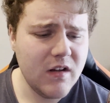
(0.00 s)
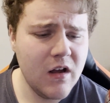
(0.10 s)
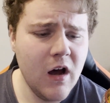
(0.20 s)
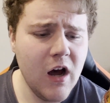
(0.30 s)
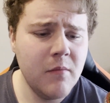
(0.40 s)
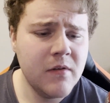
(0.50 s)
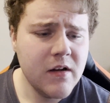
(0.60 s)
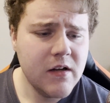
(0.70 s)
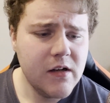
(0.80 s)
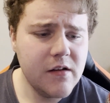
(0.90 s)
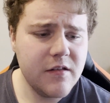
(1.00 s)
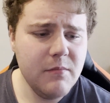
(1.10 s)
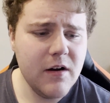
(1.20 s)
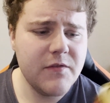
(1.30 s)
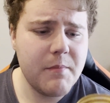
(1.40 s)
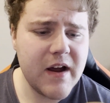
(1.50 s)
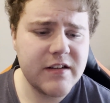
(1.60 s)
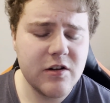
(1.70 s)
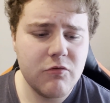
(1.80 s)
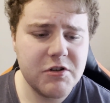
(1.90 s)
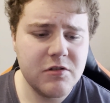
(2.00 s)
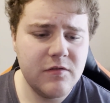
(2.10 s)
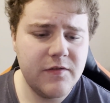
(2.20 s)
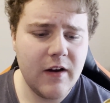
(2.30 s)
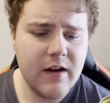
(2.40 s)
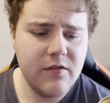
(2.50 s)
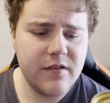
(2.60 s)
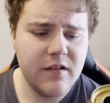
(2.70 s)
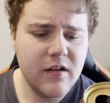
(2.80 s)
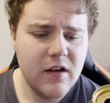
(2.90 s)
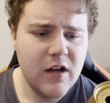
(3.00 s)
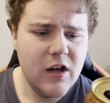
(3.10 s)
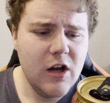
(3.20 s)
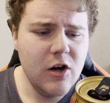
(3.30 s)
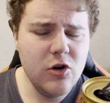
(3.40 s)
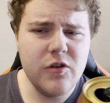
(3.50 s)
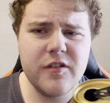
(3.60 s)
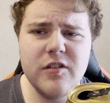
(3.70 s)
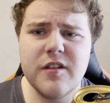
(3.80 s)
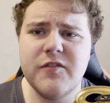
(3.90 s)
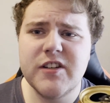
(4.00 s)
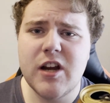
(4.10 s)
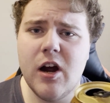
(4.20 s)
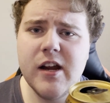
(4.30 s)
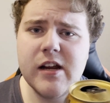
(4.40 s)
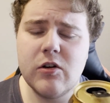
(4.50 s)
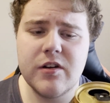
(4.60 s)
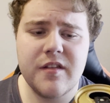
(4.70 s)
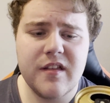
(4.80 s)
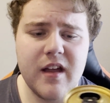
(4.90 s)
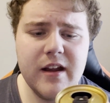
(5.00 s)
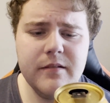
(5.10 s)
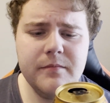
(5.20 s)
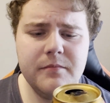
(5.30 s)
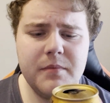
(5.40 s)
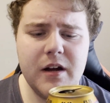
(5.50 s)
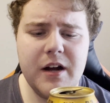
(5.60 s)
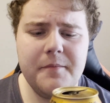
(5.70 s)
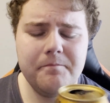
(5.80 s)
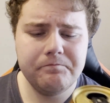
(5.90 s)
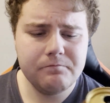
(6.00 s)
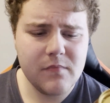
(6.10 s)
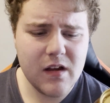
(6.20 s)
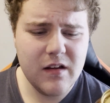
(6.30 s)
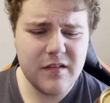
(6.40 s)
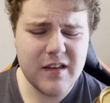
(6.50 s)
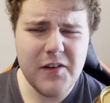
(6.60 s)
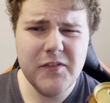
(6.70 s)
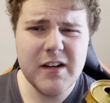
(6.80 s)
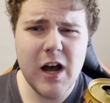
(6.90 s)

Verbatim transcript: It's among the better original flavours. Not as good as the Tiger, I'd say, but it's definitely